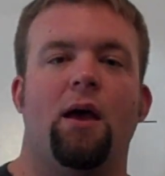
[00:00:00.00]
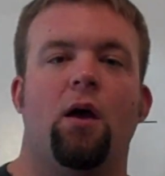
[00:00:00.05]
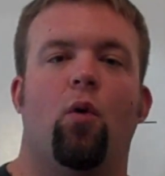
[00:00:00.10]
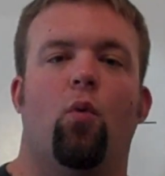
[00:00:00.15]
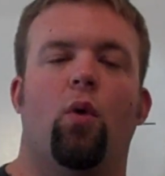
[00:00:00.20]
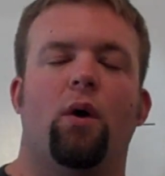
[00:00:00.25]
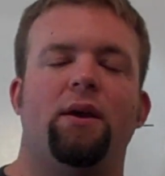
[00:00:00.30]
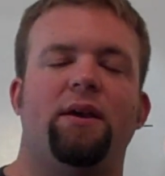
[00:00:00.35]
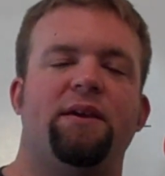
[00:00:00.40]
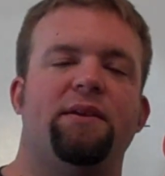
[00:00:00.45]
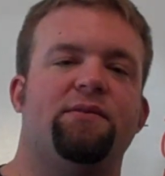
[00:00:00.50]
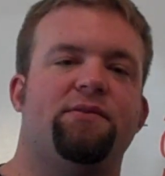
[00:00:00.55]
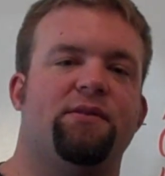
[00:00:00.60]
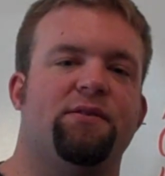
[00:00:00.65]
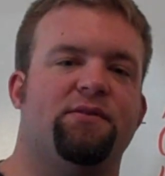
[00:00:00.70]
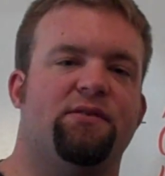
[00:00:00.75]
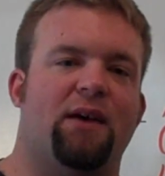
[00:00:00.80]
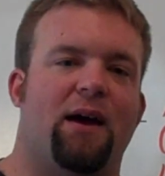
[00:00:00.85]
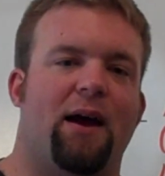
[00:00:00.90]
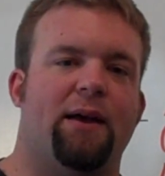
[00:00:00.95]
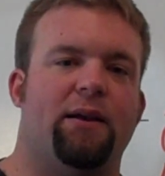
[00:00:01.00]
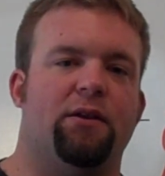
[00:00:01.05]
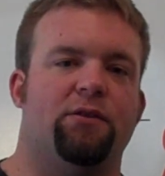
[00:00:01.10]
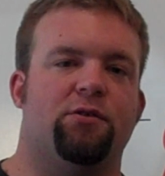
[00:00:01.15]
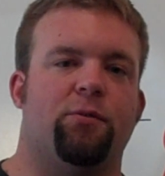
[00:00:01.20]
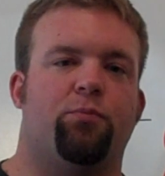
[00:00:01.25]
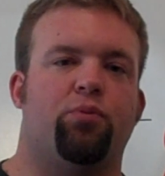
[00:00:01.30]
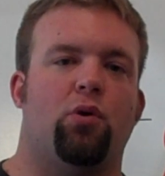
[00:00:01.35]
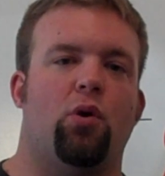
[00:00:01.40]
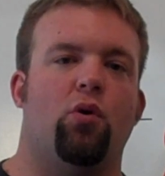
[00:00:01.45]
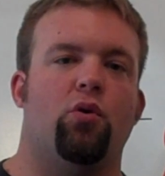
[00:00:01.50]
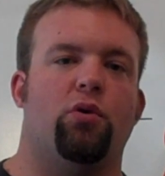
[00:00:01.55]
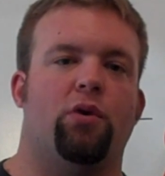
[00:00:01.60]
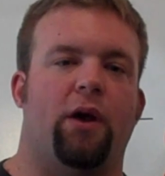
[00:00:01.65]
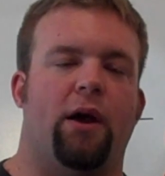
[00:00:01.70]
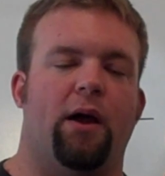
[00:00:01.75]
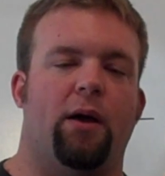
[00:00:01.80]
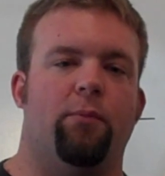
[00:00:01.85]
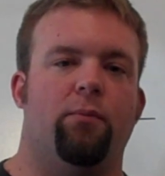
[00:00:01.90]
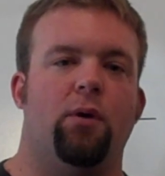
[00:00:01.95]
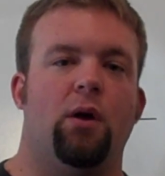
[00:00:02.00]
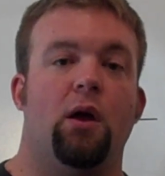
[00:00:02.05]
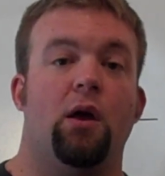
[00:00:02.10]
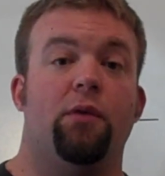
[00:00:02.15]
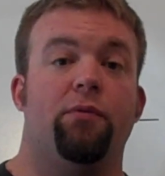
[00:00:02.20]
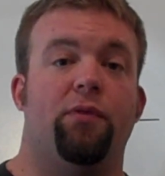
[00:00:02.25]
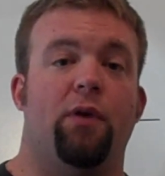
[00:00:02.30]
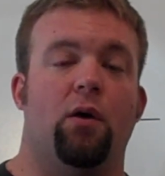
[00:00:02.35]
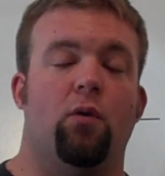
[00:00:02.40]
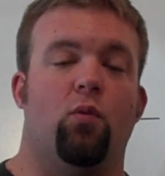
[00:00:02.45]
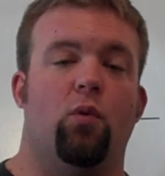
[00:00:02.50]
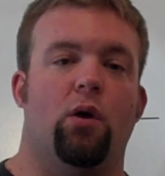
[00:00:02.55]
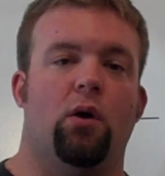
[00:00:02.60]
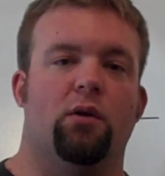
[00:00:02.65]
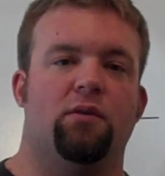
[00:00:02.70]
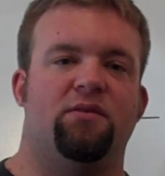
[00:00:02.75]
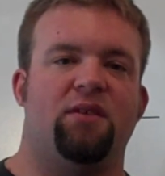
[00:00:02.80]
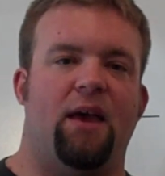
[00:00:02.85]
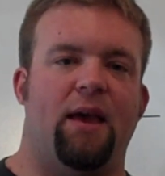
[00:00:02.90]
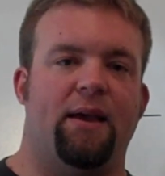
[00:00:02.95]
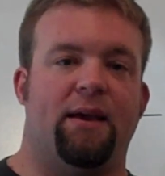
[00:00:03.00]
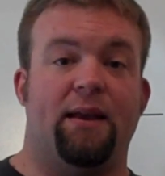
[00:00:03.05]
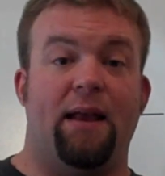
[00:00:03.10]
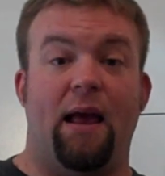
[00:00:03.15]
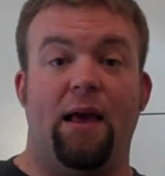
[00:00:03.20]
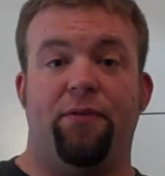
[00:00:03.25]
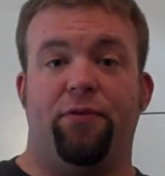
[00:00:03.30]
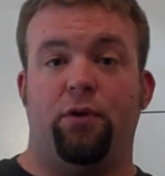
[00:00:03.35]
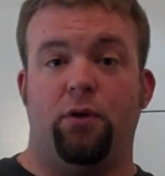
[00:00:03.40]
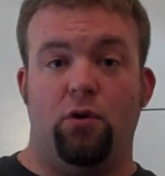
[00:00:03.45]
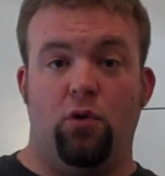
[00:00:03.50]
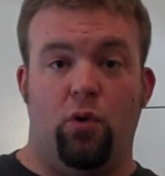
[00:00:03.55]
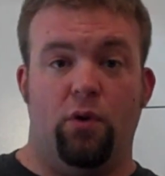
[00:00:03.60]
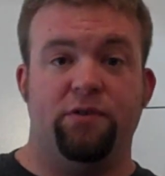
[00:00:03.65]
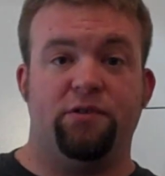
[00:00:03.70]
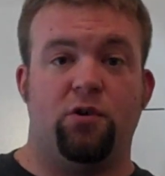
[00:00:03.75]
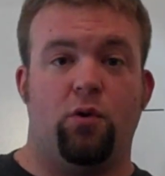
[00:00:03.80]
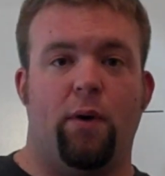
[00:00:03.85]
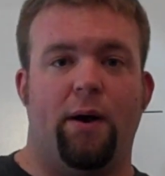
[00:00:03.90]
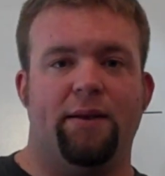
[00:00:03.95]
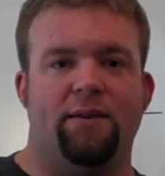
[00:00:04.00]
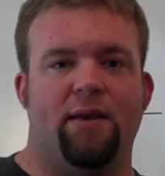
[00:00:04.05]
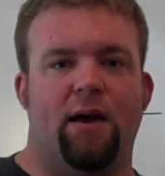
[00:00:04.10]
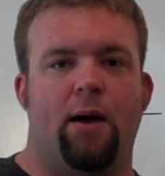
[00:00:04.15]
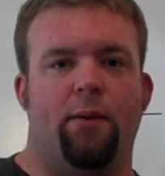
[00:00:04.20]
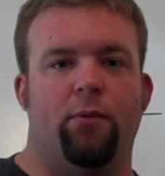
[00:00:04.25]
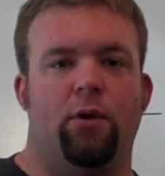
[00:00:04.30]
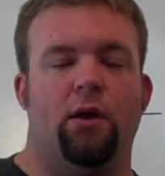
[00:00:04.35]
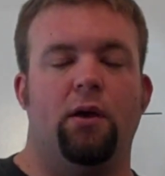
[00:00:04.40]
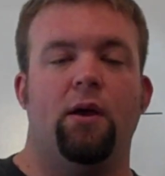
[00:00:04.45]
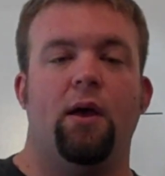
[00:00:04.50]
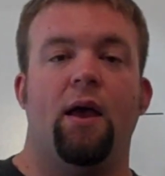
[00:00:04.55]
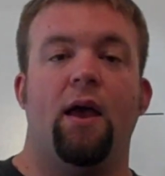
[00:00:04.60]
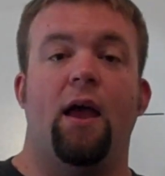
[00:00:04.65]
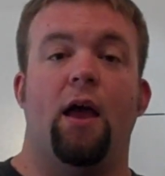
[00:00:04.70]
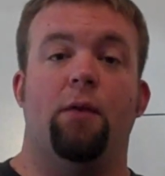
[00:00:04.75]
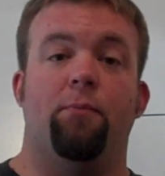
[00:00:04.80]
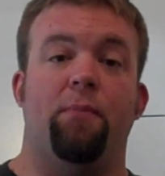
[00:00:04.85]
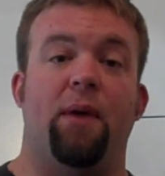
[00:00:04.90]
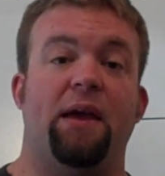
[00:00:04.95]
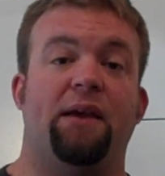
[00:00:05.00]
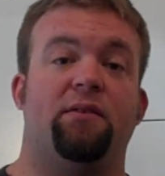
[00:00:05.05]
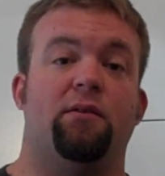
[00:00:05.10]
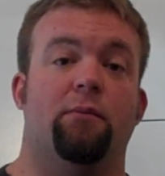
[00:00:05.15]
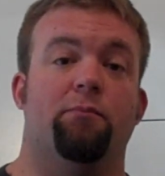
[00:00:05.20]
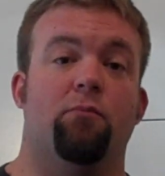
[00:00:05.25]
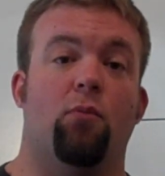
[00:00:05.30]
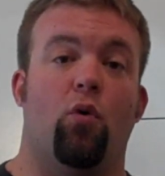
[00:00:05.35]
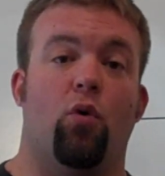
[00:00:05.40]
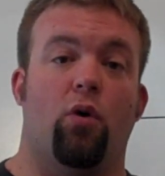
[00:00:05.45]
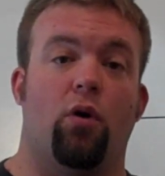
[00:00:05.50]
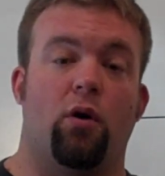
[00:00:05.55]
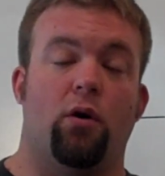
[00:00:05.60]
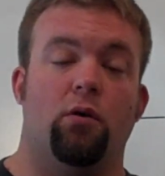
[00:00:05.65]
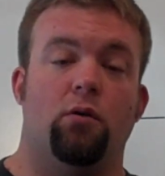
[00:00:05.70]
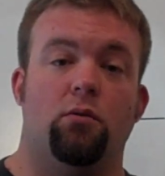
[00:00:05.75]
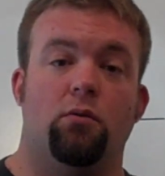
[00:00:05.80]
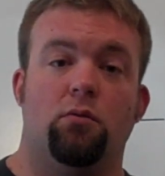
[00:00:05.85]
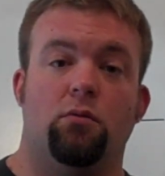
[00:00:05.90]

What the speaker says: What he's designed is a program that will take an athlete who is quad dominant and make them more